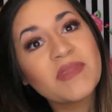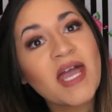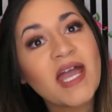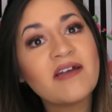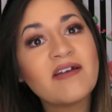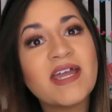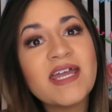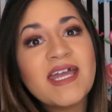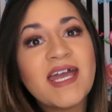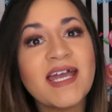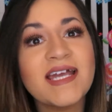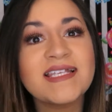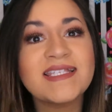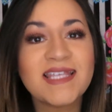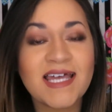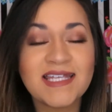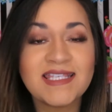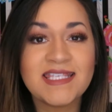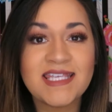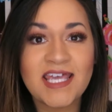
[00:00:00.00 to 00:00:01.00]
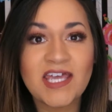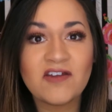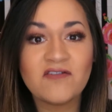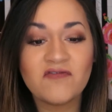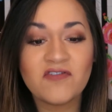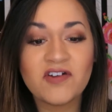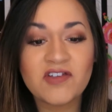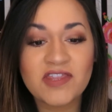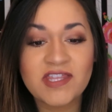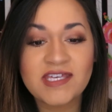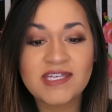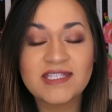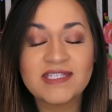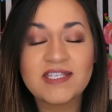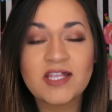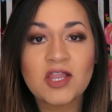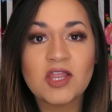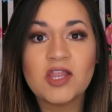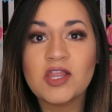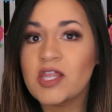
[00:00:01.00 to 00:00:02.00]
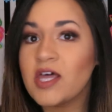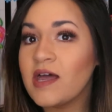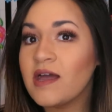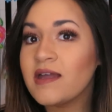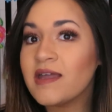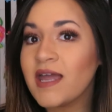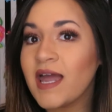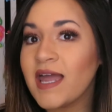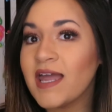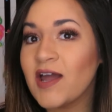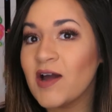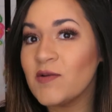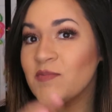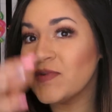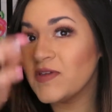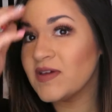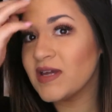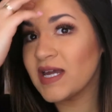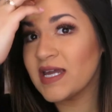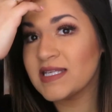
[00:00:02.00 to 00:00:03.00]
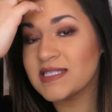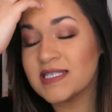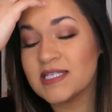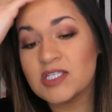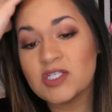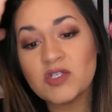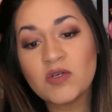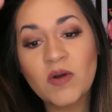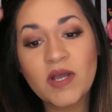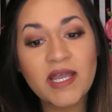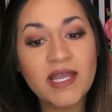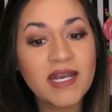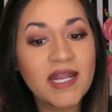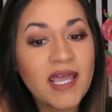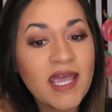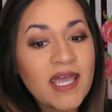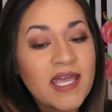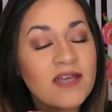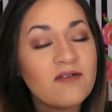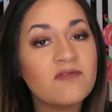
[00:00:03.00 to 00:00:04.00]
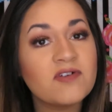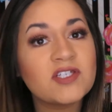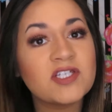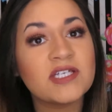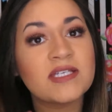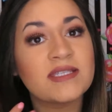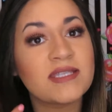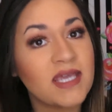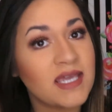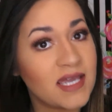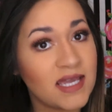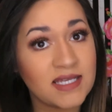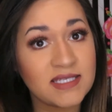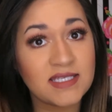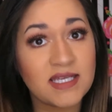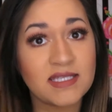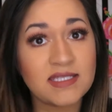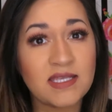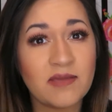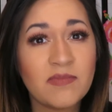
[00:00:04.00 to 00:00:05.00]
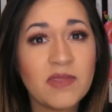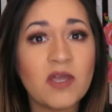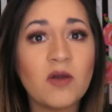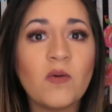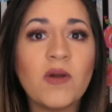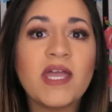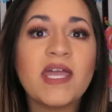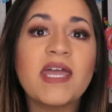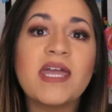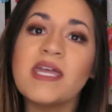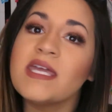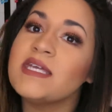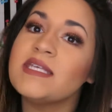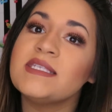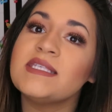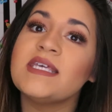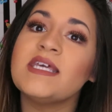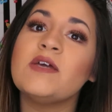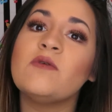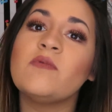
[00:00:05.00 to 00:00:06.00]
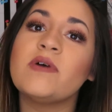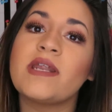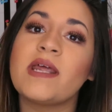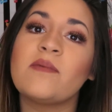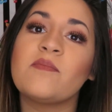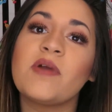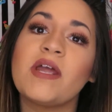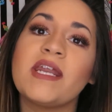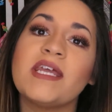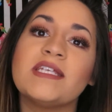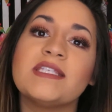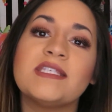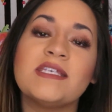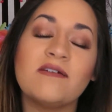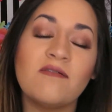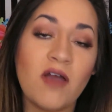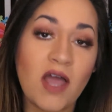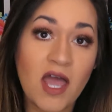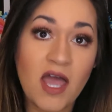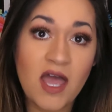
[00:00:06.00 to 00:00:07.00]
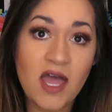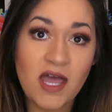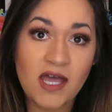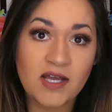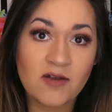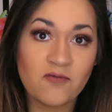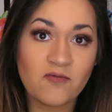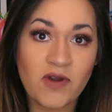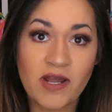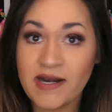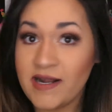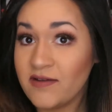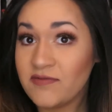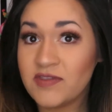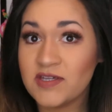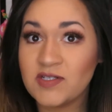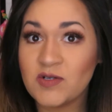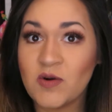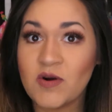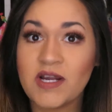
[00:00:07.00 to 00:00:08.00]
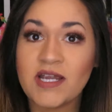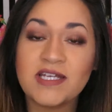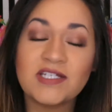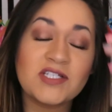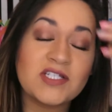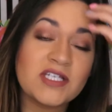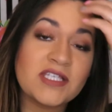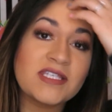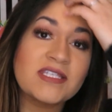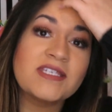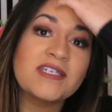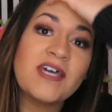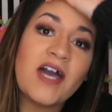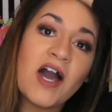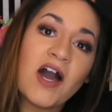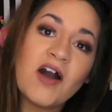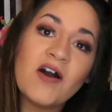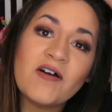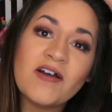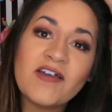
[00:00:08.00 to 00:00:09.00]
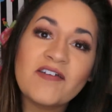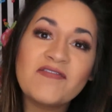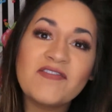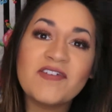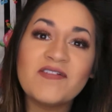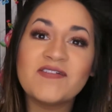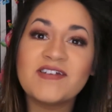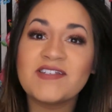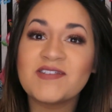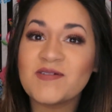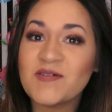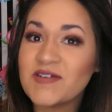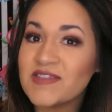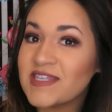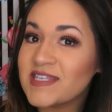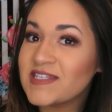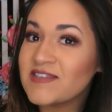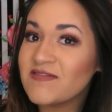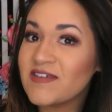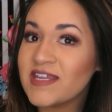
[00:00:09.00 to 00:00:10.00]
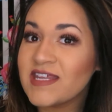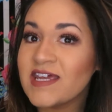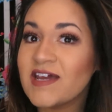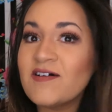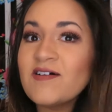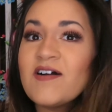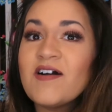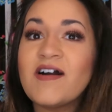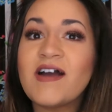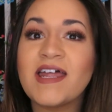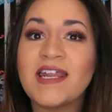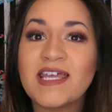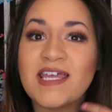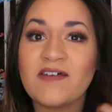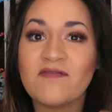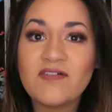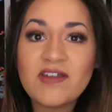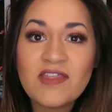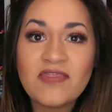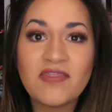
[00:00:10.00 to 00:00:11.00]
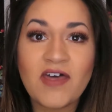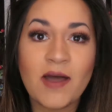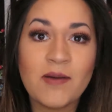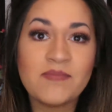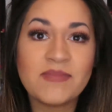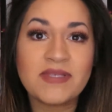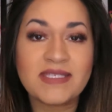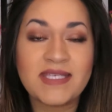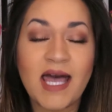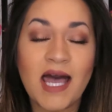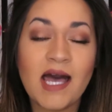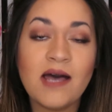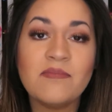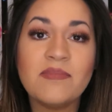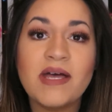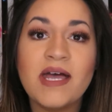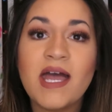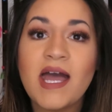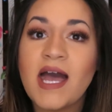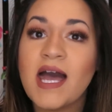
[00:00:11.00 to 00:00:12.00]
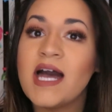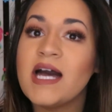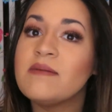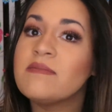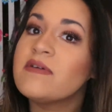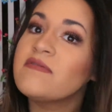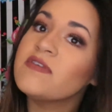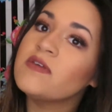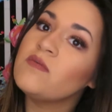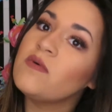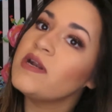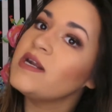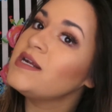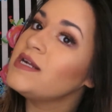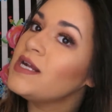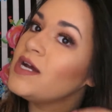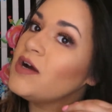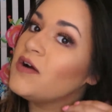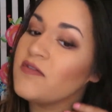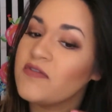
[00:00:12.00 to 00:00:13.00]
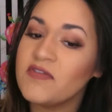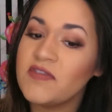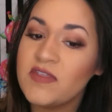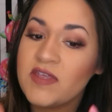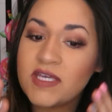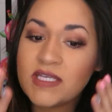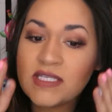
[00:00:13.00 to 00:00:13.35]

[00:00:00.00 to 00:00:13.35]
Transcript: alright guys, that's it for this look. I hope you guys enjoyed it. It was just, like I said, something quick, easy when I'm ready to run out the door and just go. If you enjoyed this video, go ahead and give it a thumbs up. If you want to know